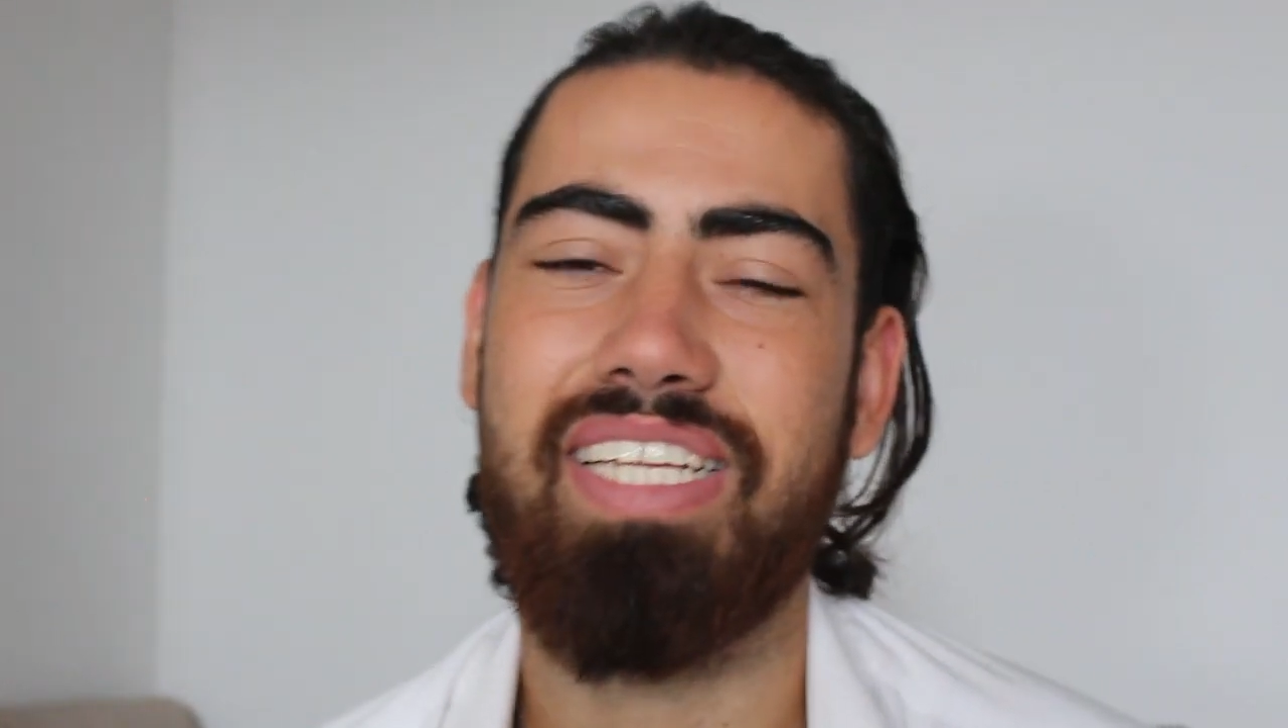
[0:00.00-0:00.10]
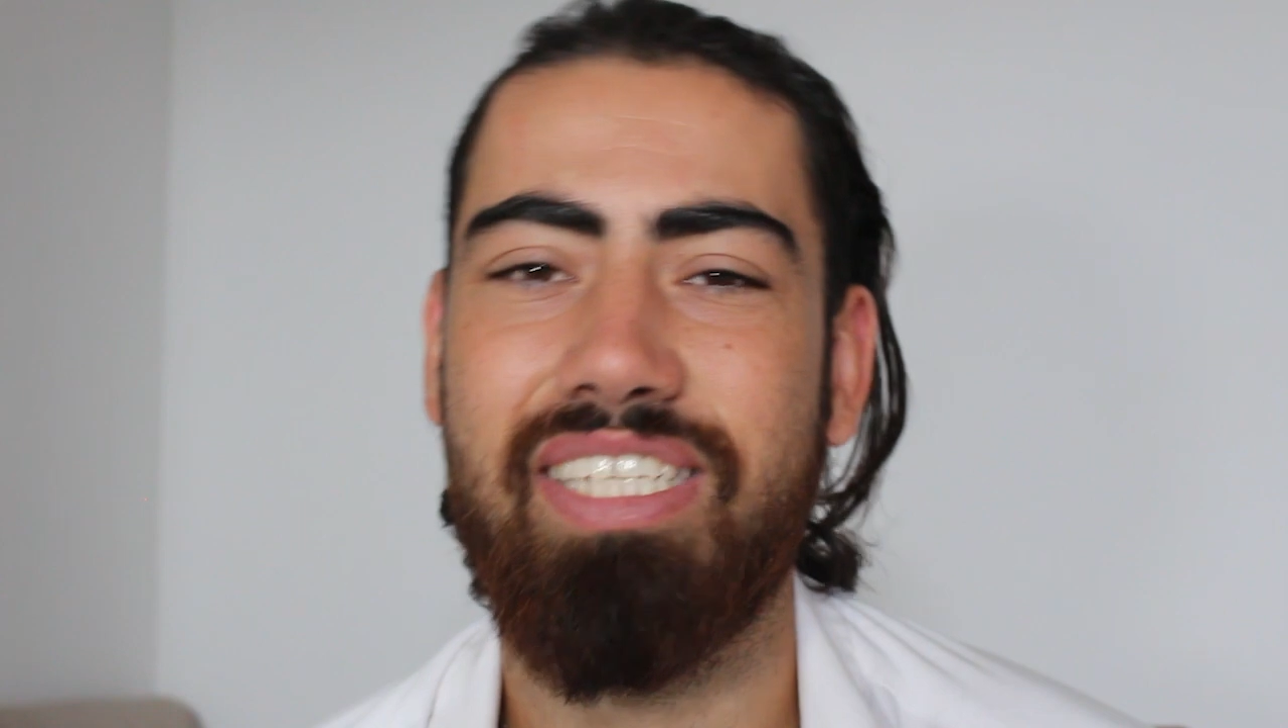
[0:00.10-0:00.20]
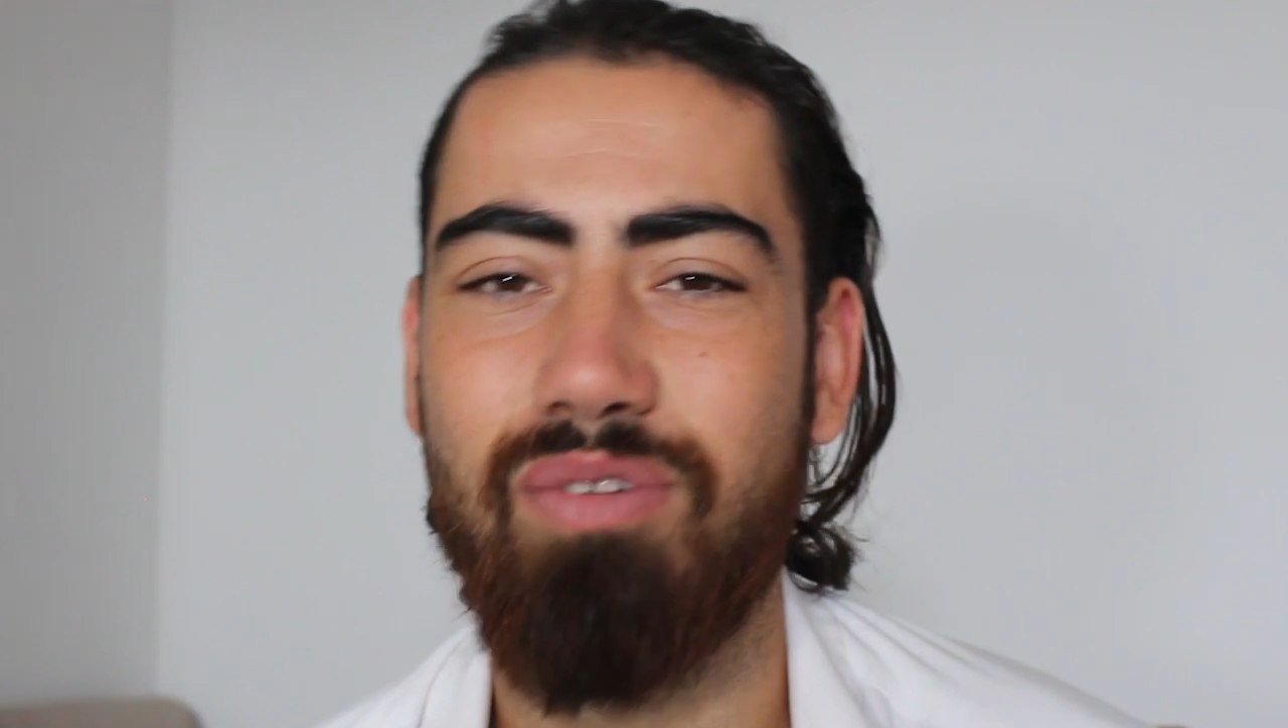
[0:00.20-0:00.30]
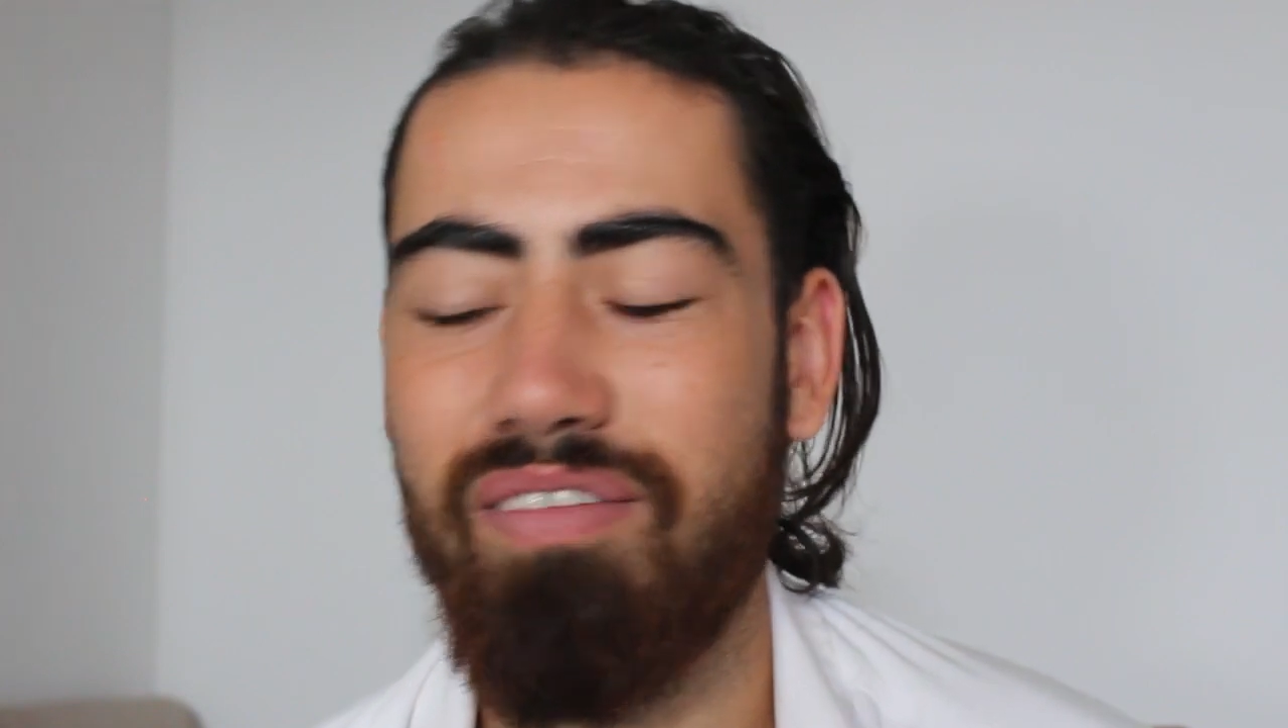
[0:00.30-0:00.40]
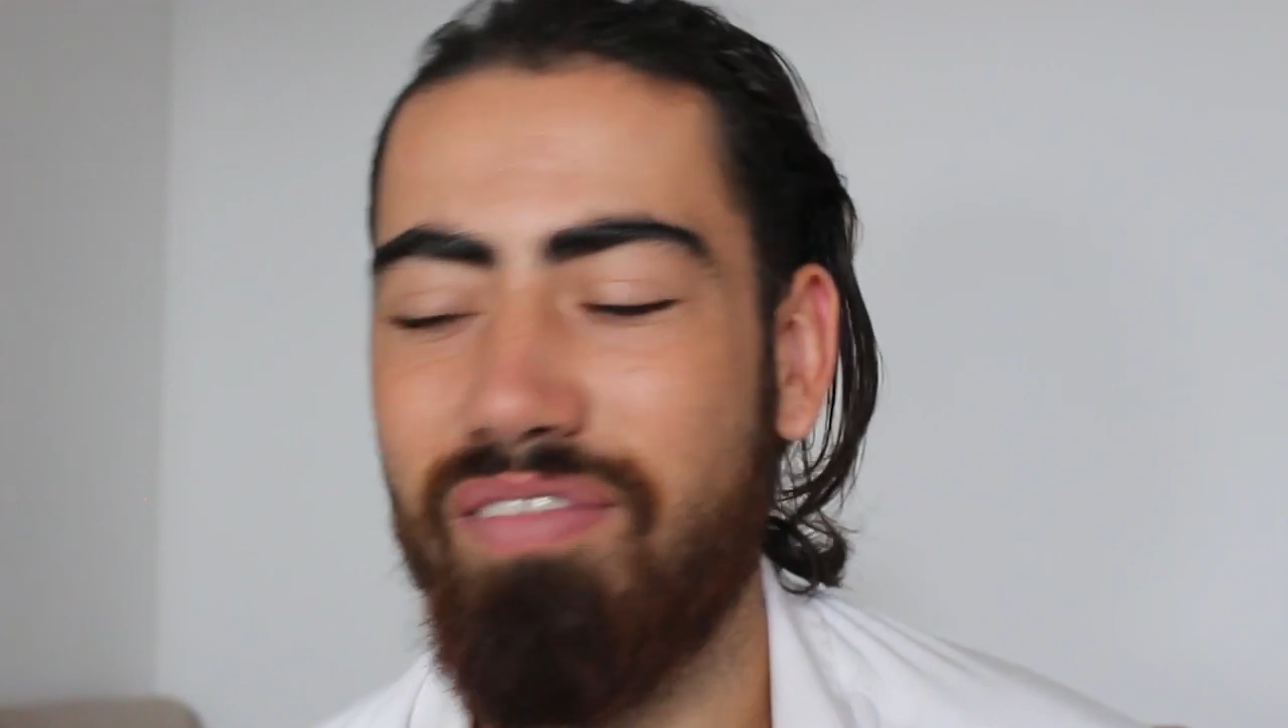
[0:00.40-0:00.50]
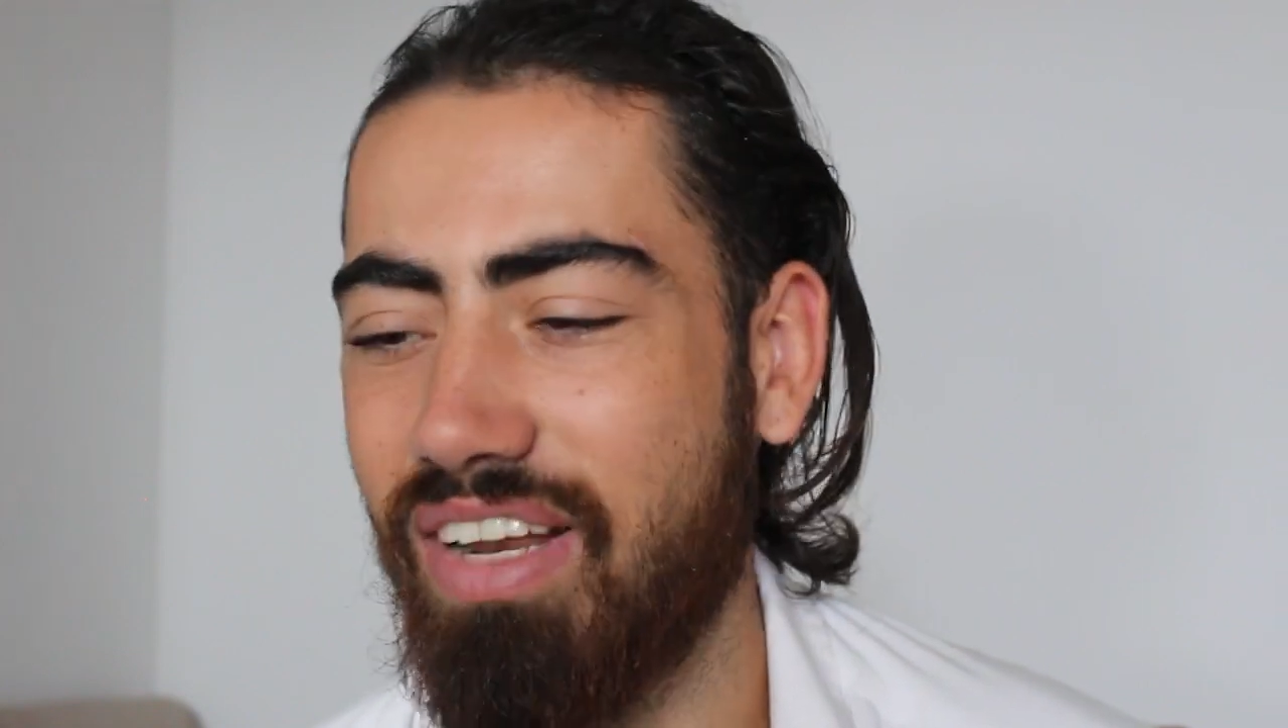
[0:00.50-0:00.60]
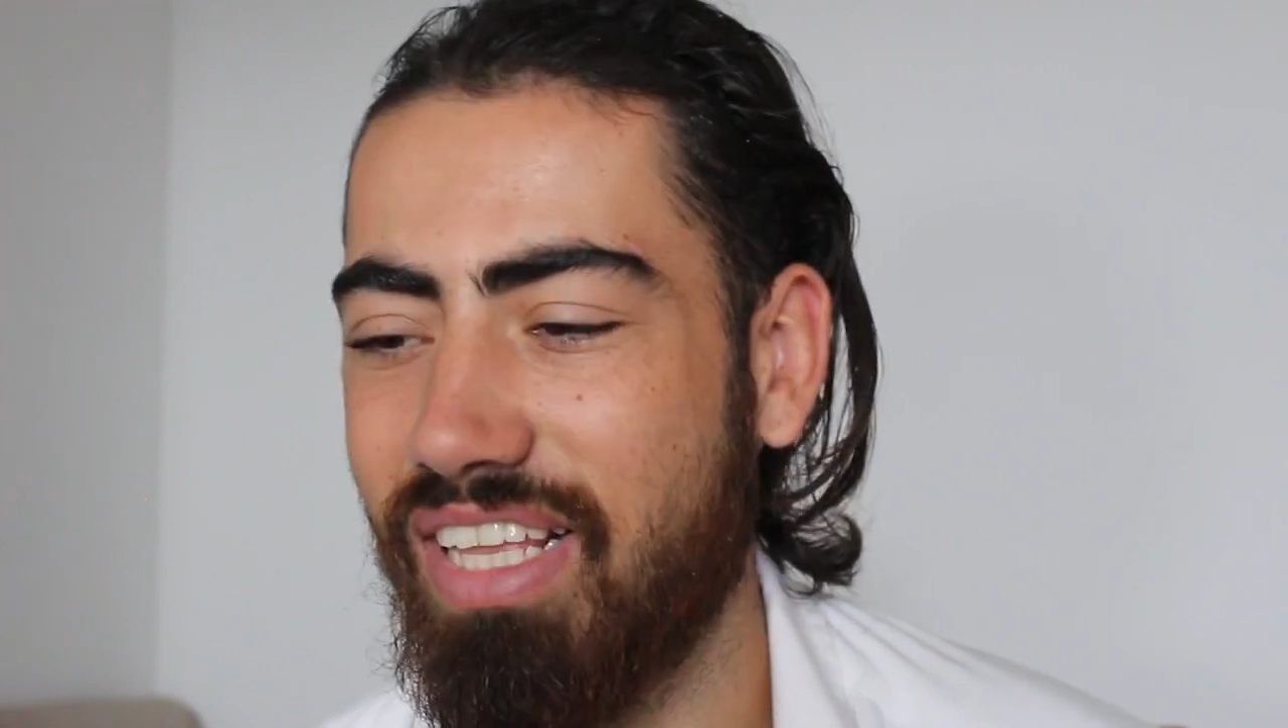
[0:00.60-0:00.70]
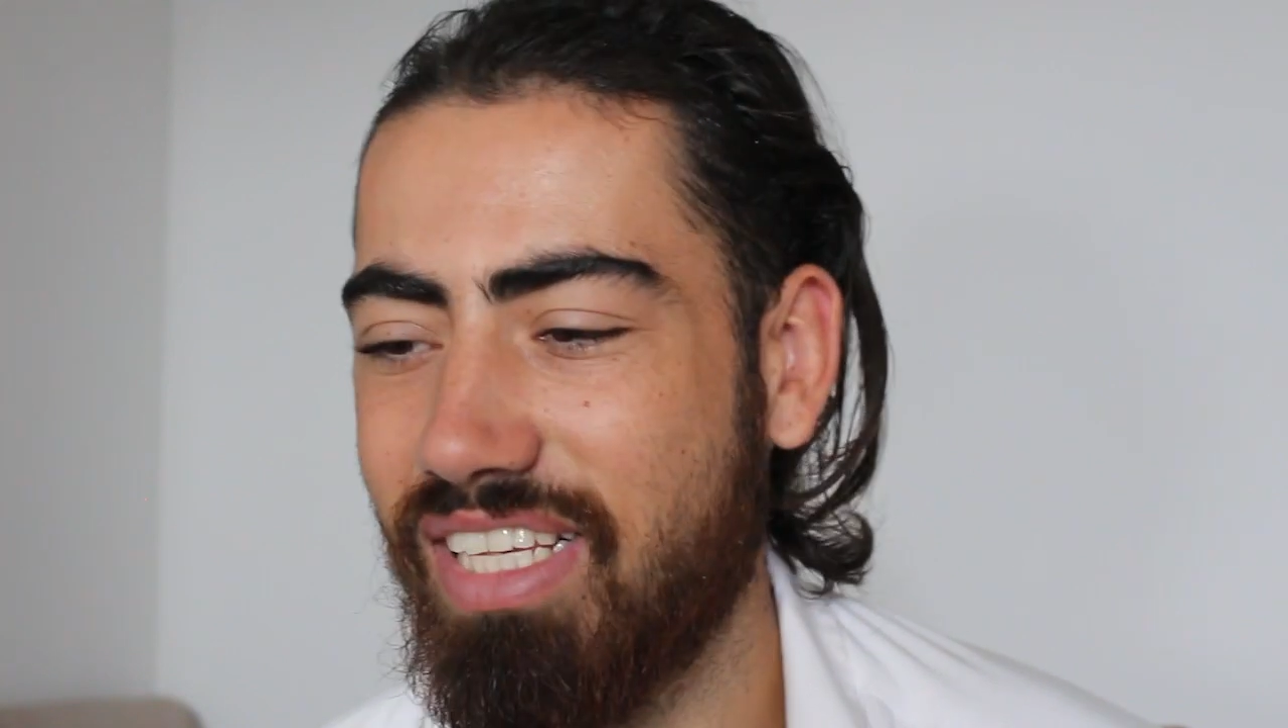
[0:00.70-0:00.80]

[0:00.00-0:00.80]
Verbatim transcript: is quite funny.